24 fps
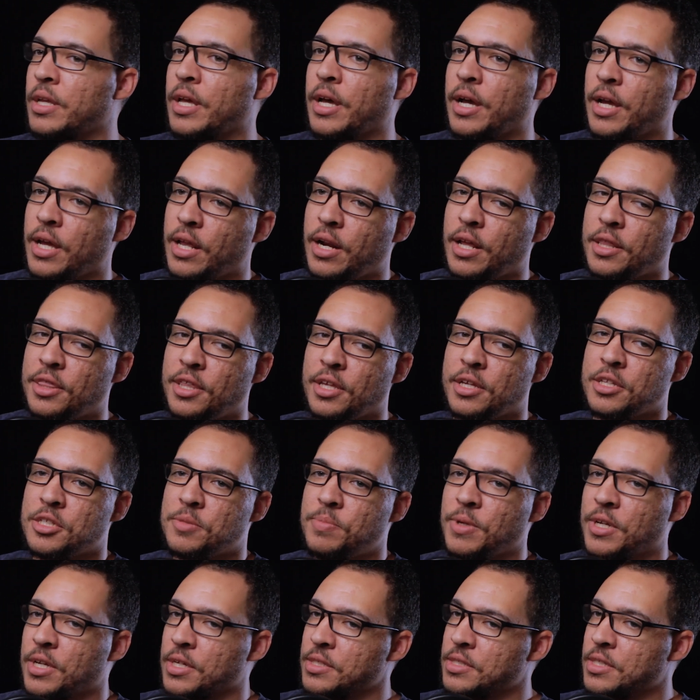Yeah, and I think
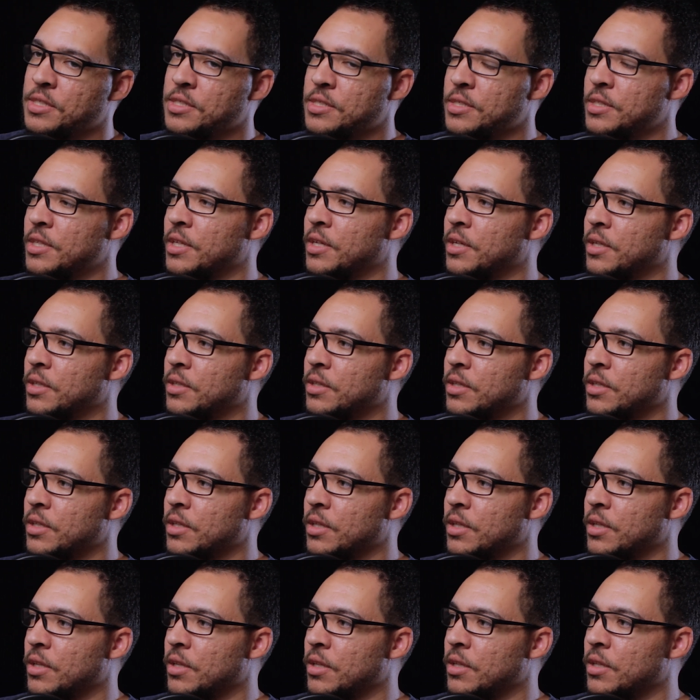it's because it's the
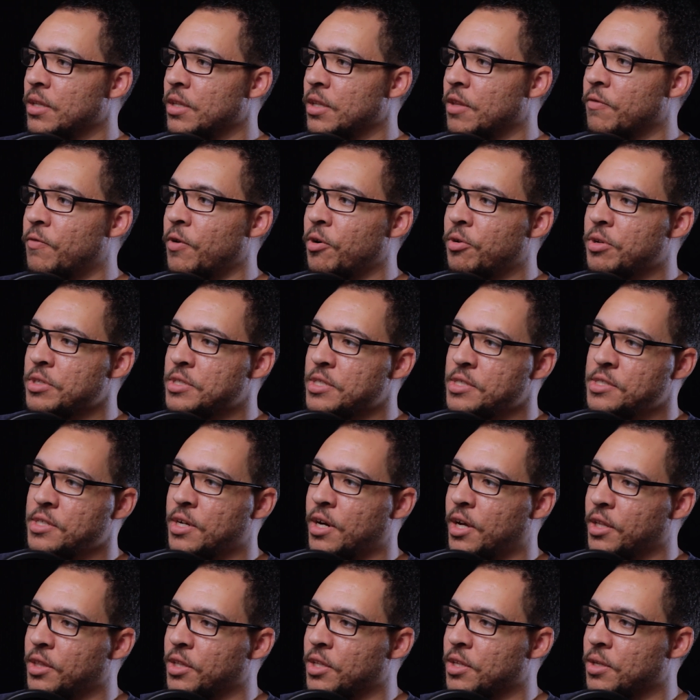focus
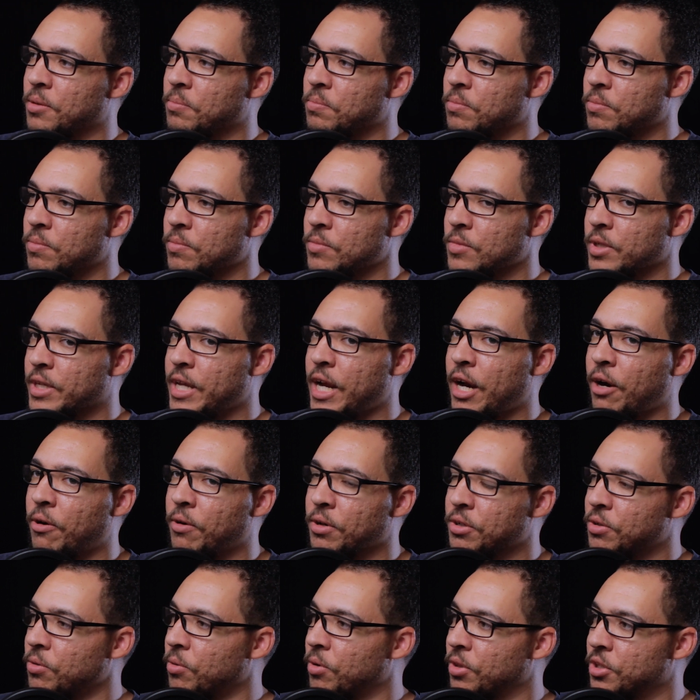isn't on the
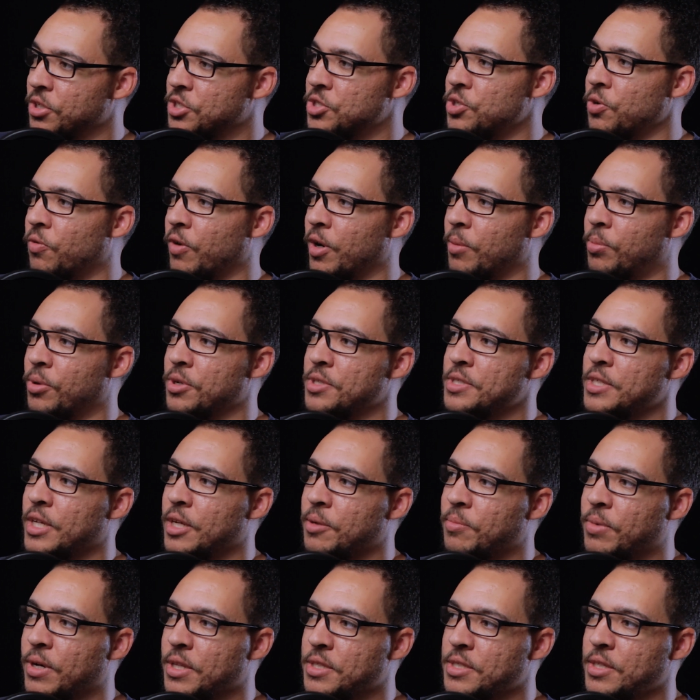character or the story per
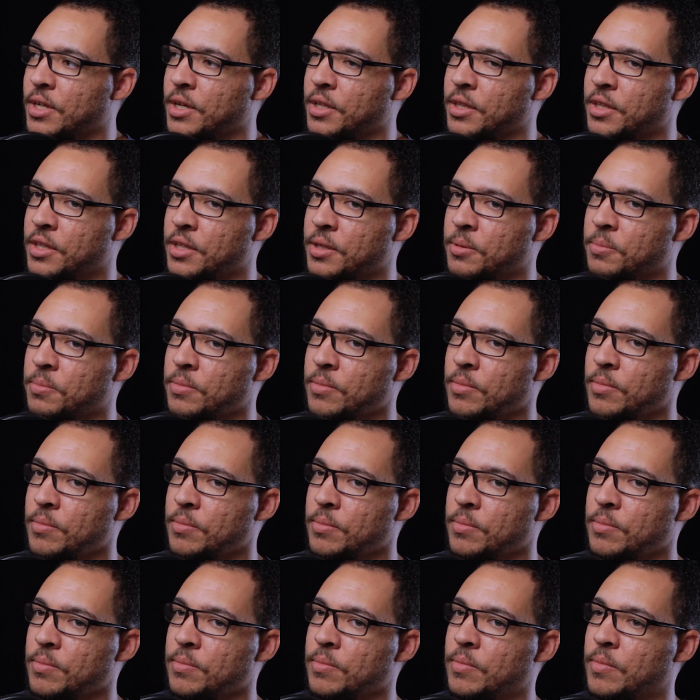se, but it's on the
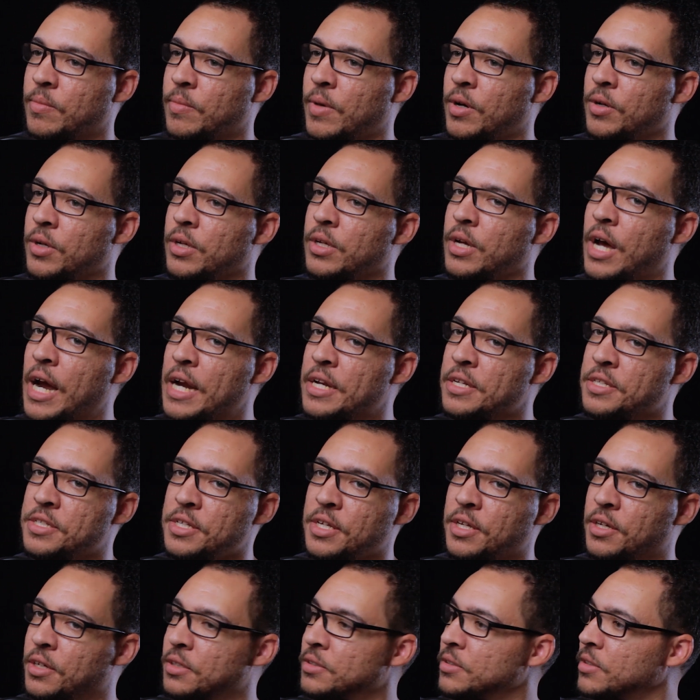
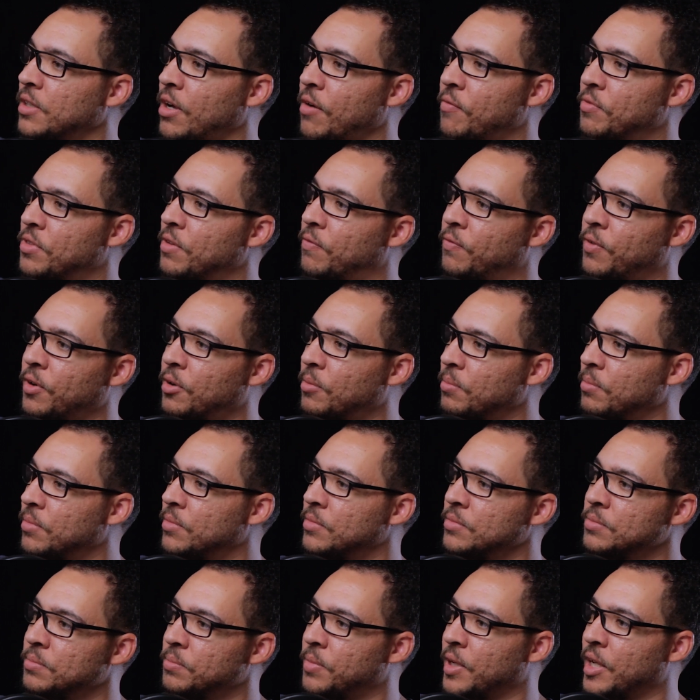idea of the film
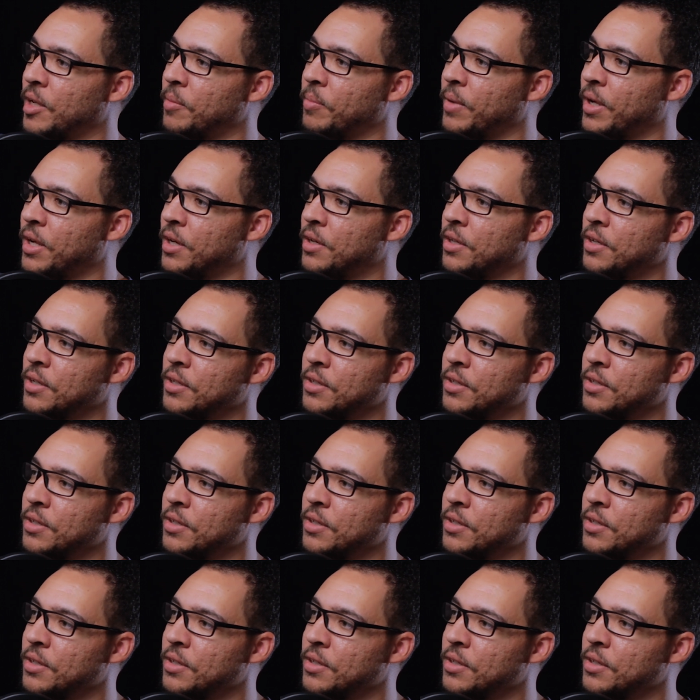being made.